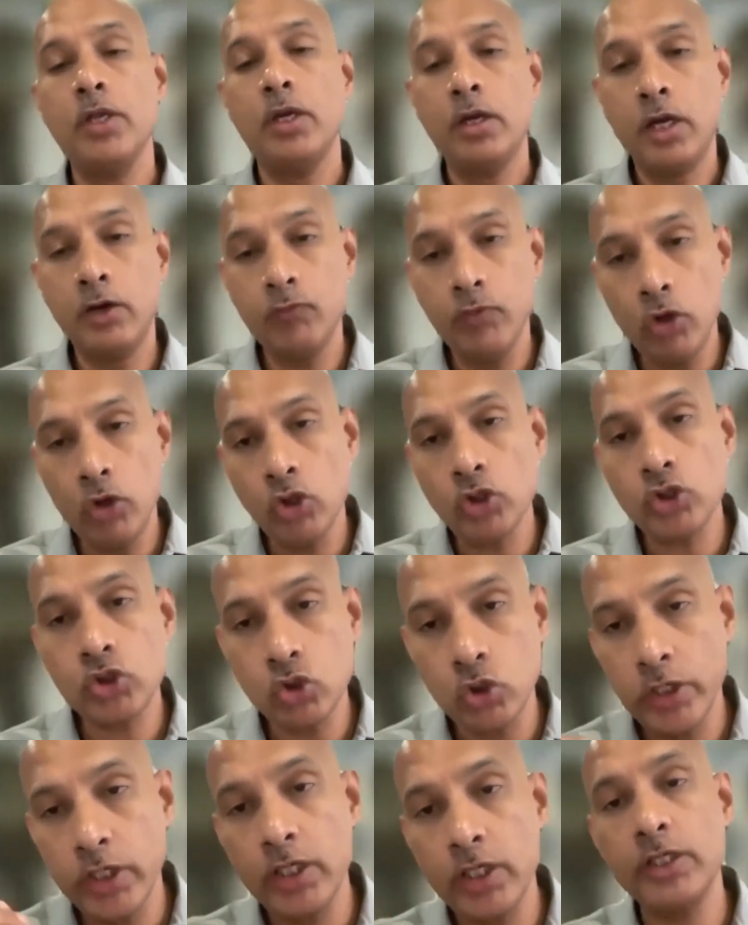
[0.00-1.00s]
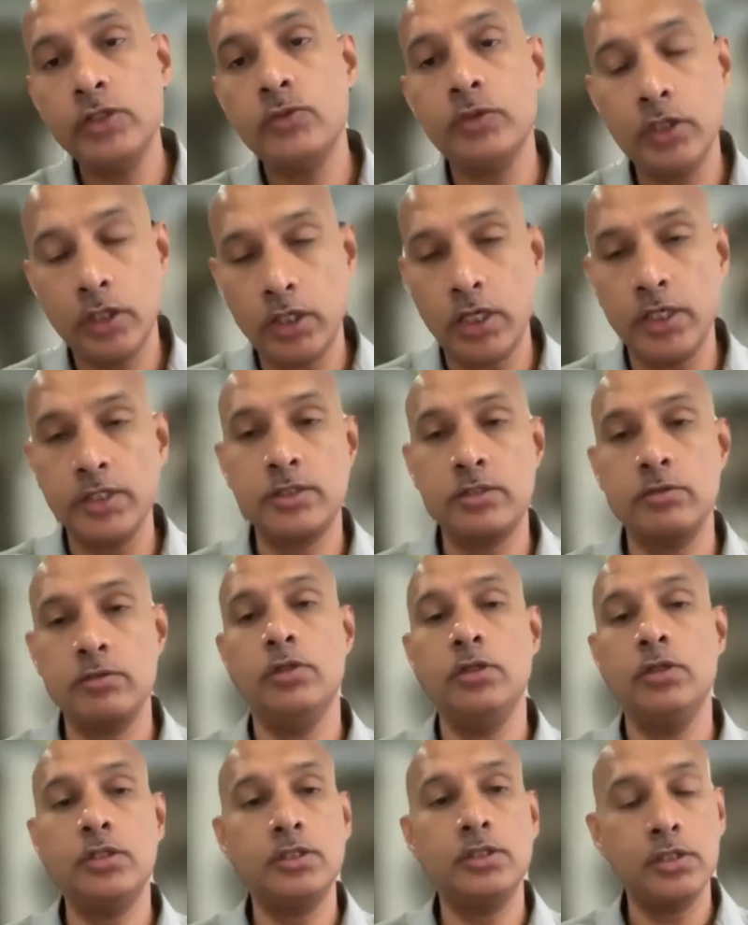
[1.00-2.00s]
and we also engage with our
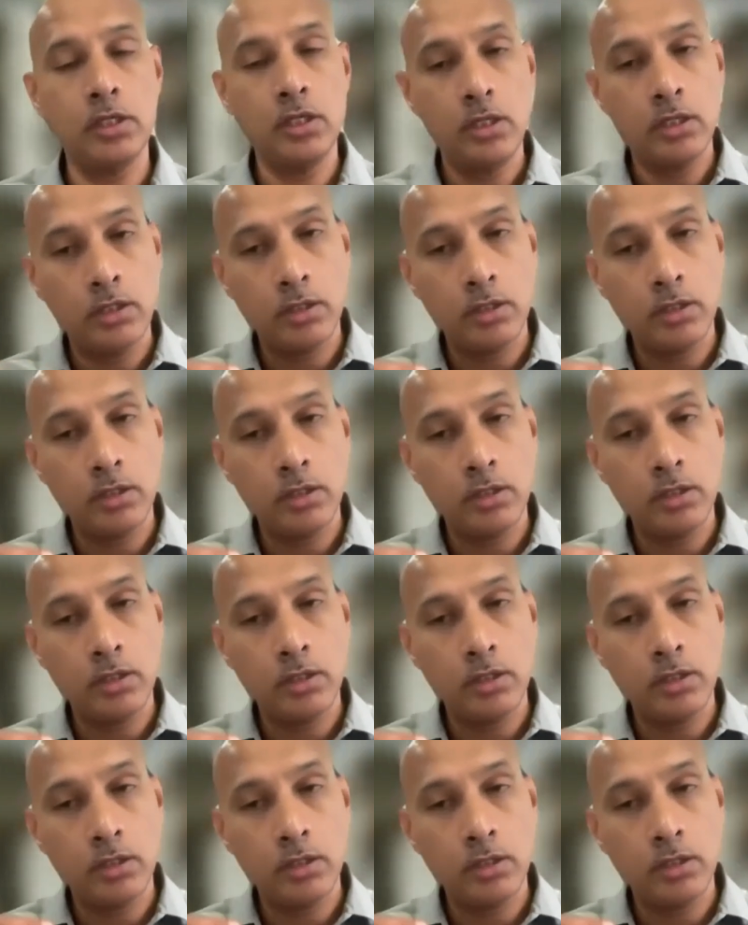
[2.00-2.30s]
customers